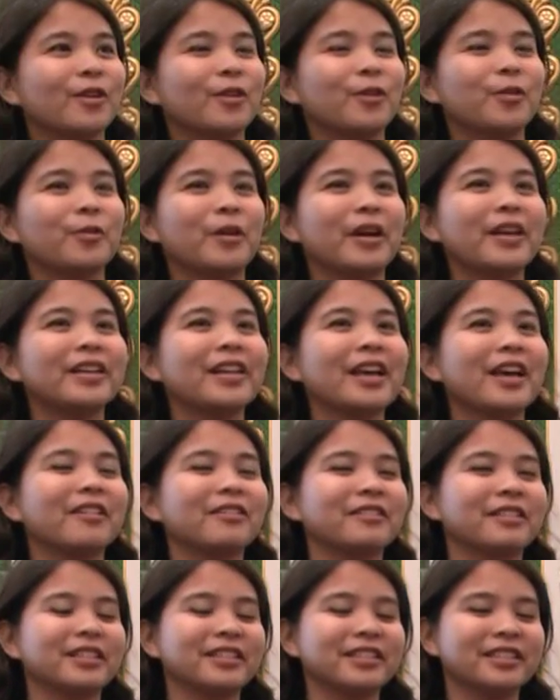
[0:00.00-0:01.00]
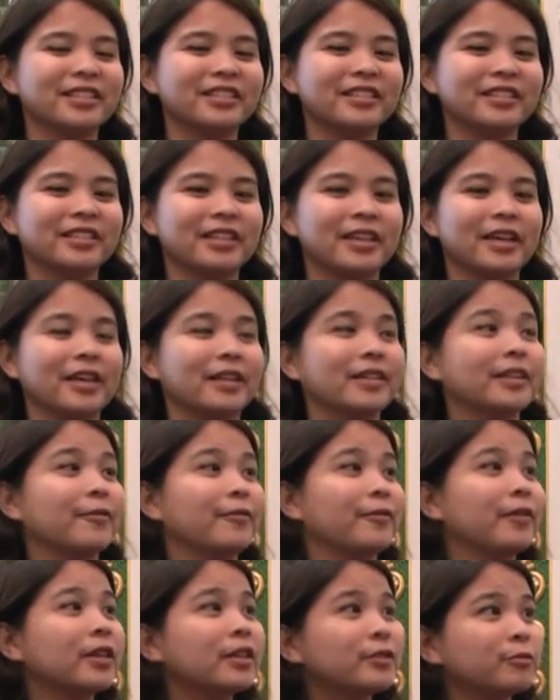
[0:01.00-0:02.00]
So right now, this is
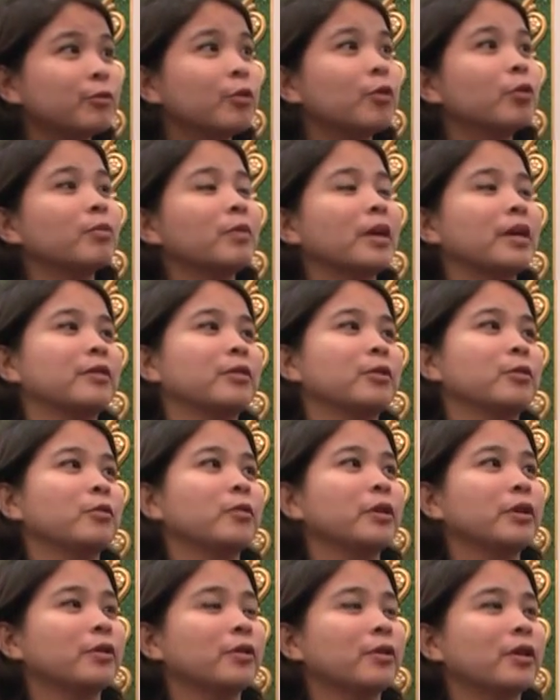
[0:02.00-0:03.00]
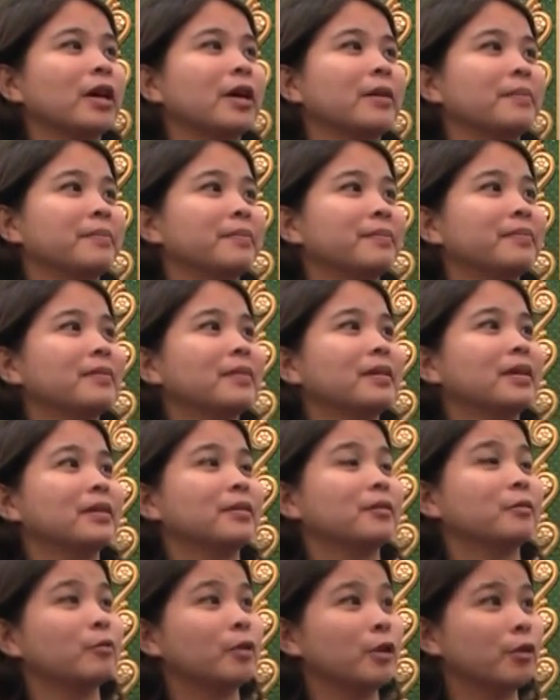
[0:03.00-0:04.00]
the first room that you will
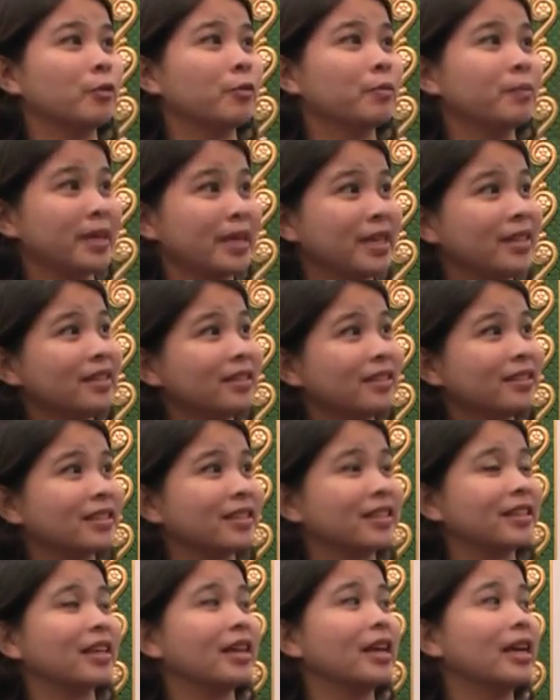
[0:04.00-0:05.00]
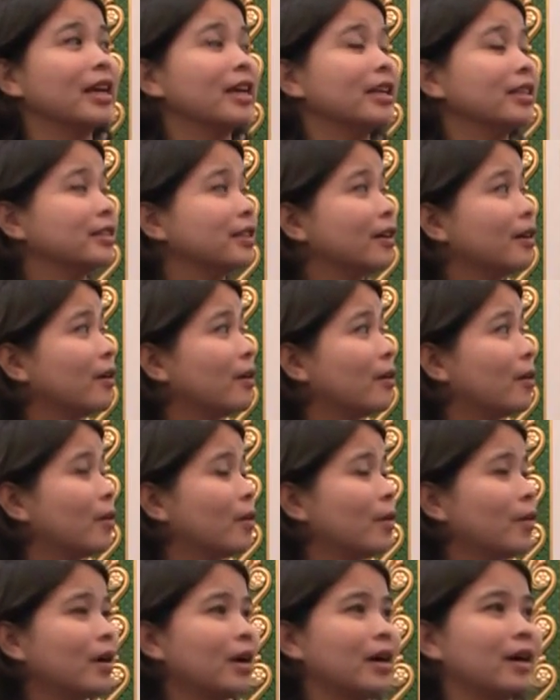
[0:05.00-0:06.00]
meet. So
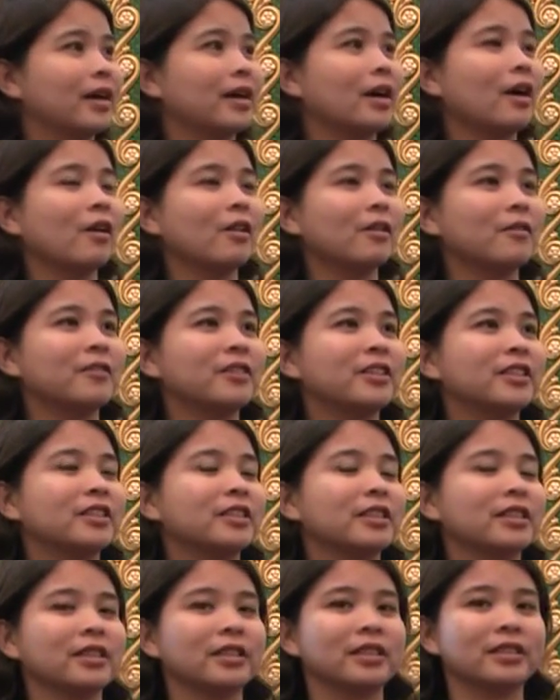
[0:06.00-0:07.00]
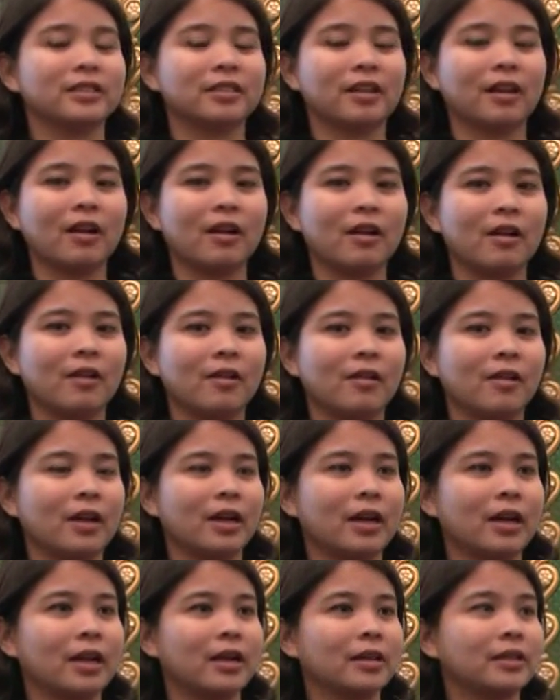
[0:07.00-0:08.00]
all of this is
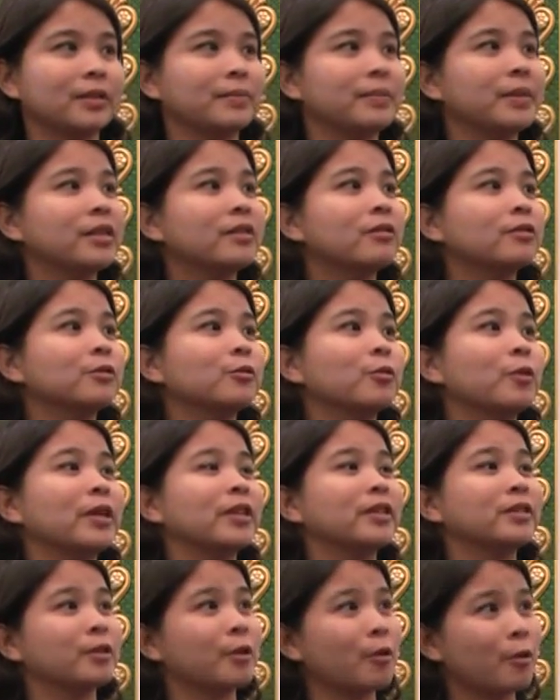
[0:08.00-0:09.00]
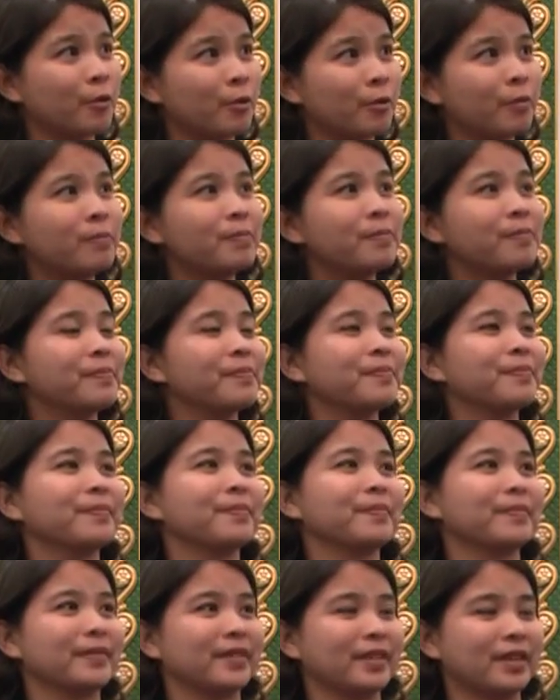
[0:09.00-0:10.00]
called the Beatles Wing
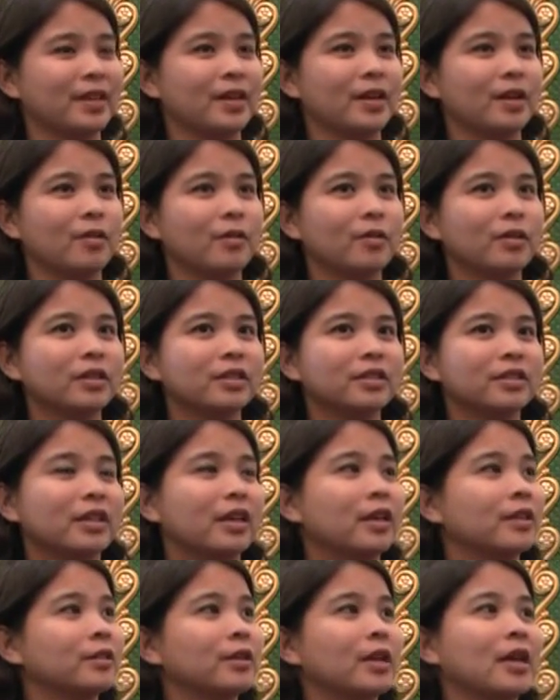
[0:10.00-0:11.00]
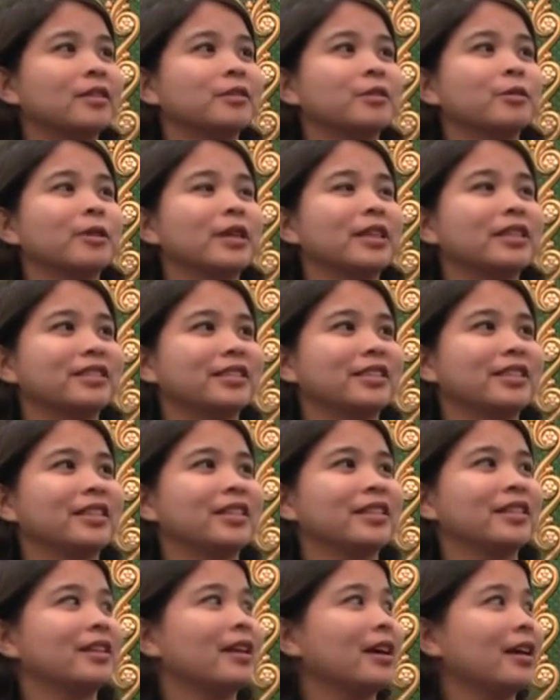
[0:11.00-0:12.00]
Dome, which as you can
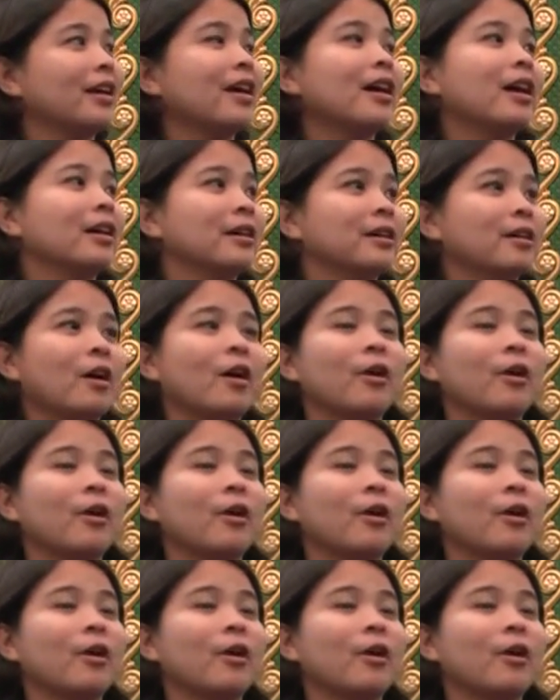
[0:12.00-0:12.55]
see that